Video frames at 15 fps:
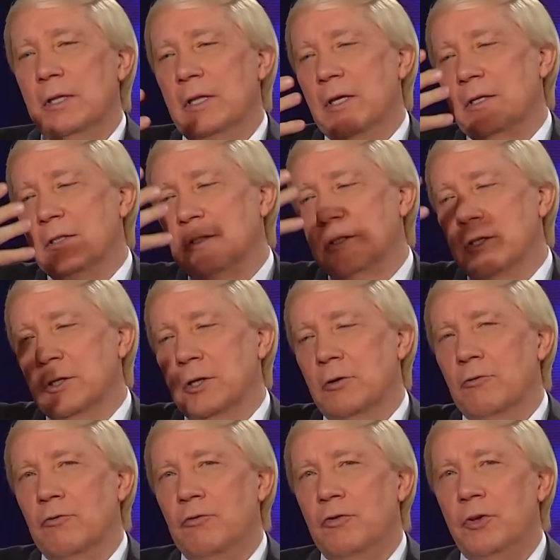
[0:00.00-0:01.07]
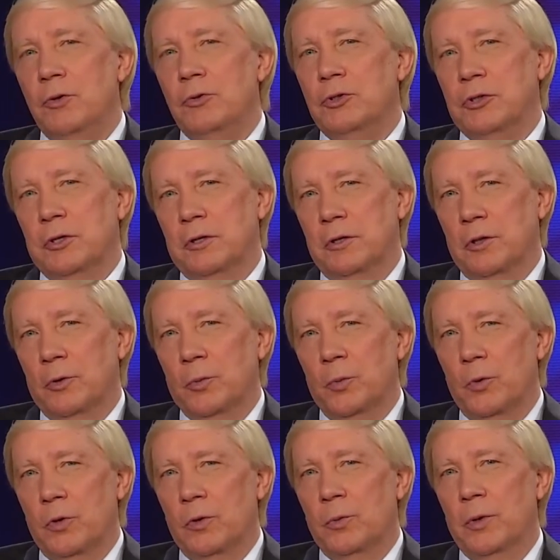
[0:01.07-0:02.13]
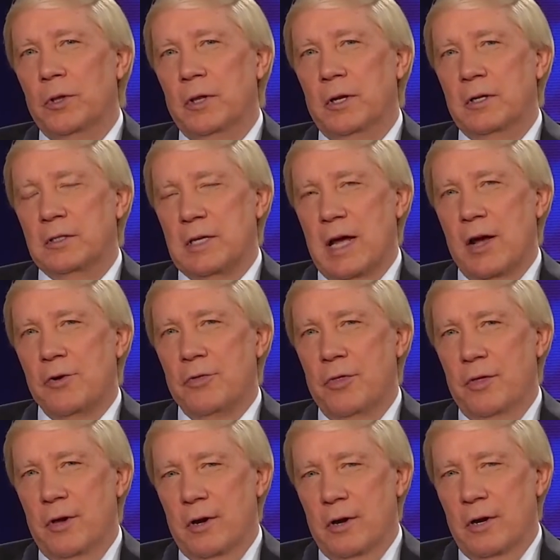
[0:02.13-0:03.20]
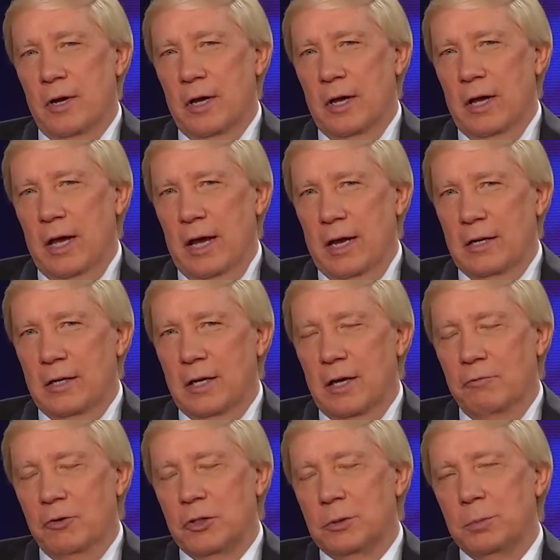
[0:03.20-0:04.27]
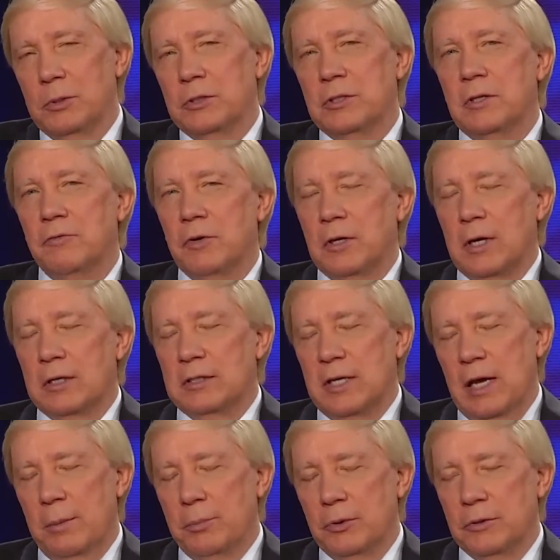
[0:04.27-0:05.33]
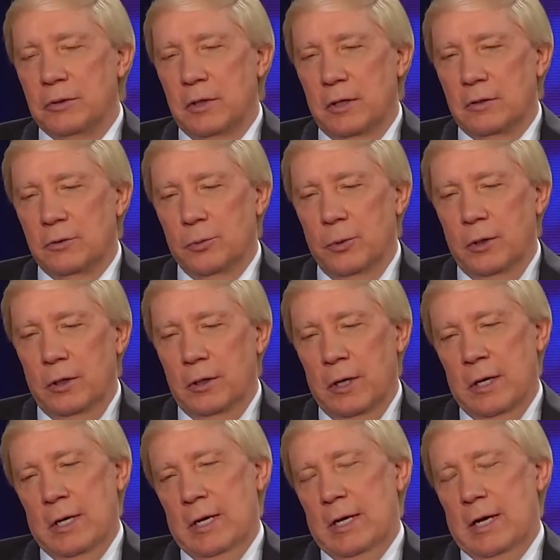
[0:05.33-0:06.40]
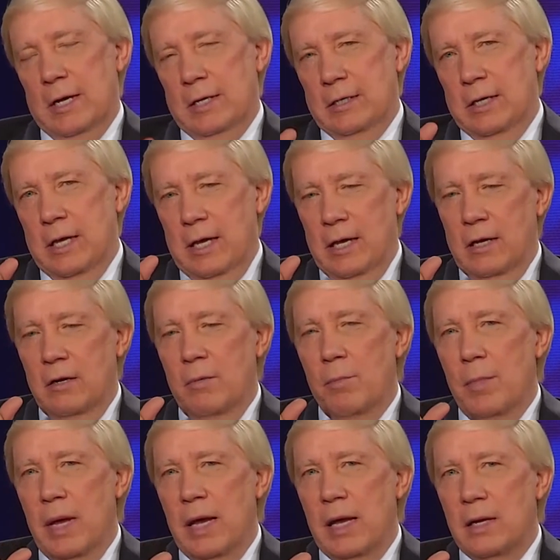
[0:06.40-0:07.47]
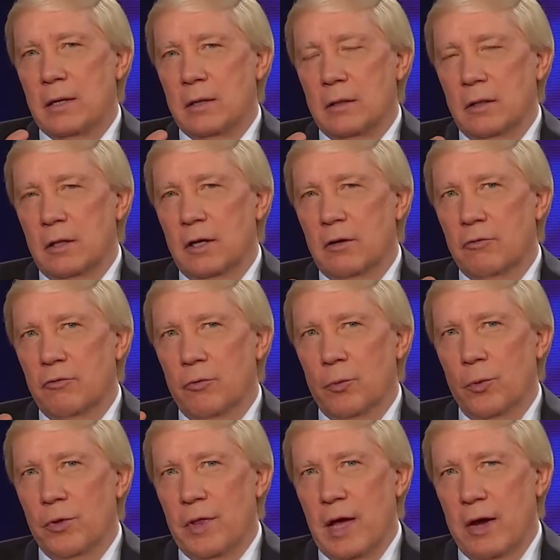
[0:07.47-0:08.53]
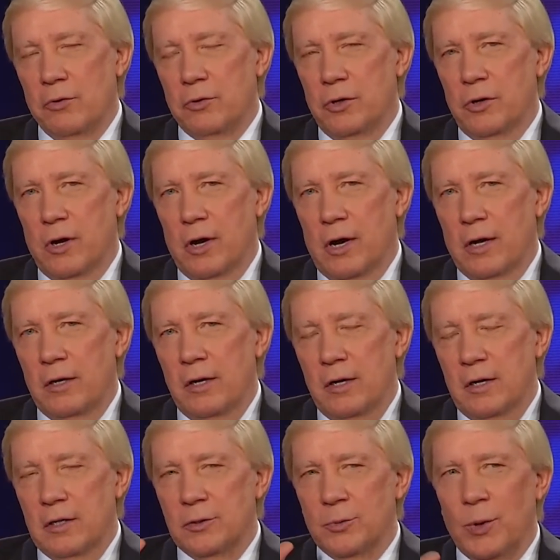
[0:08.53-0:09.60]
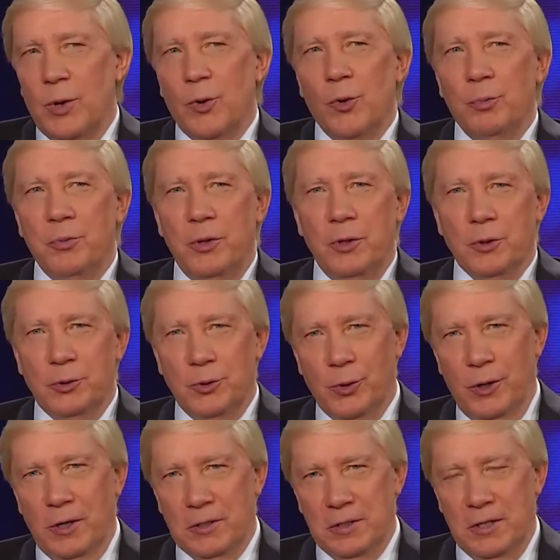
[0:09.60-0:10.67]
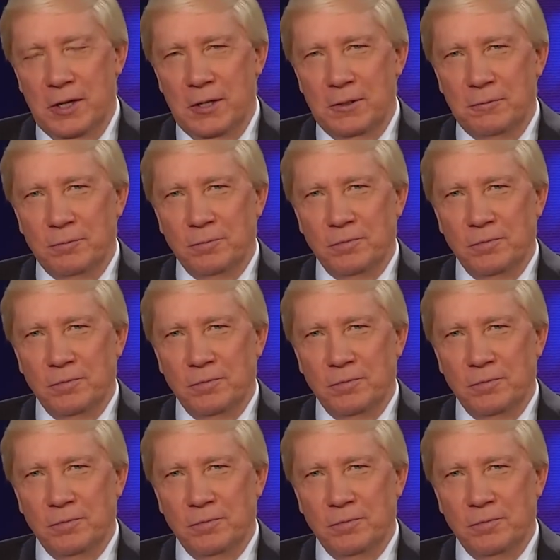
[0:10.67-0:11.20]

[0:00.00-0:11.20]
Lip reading: this confusion, the whirlwind that is out there, and to give you specific examples next week on can man live without God. So I hope that you'll join us then.